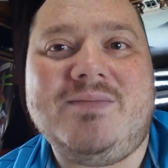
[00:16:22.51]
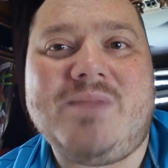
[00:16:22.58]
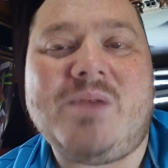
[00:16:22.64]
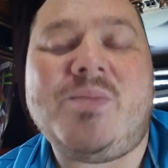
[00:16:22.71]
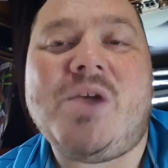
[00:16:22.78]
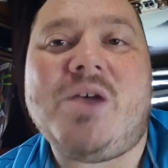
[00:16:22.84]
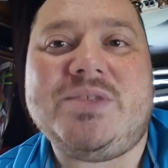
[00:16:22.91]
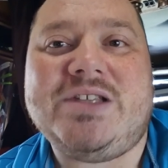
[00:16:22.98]
My
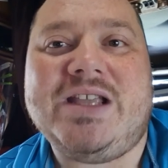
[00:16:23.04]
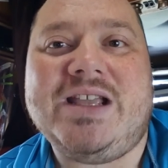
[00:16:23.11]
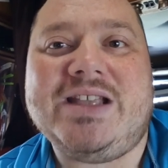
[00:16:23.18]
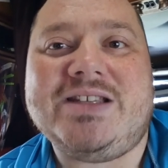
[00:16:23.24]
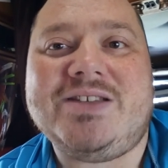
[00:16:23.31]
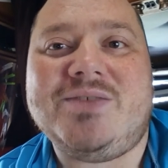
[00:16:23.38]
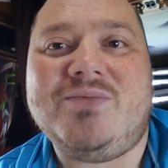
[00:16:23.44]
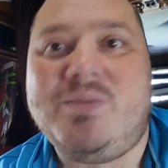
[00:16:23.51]
mom
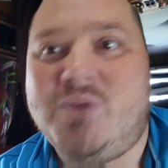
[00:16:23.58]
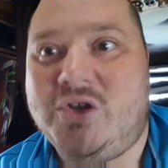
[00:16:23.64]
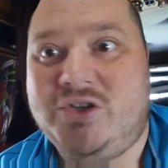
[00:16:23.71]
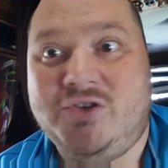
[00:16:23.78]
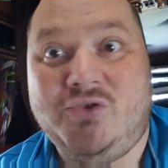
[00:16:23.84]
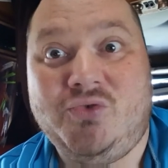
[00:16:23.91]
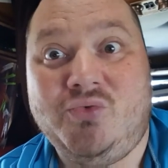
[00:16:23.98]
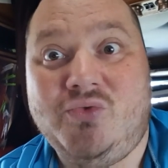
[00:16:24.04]
says, we
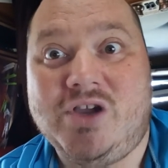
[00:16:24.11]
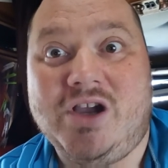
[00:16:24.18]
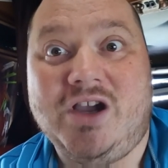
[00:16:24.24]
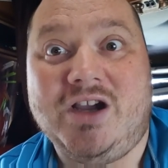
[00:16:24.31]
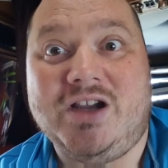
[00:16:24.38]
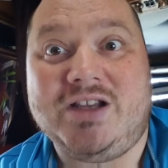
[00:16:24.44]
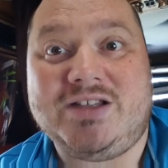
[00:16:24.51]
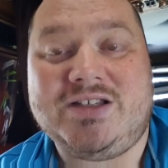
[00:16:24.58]
bought you 2
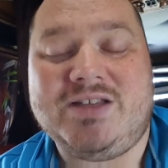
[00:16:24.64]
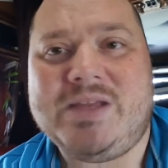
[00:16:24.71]
cars.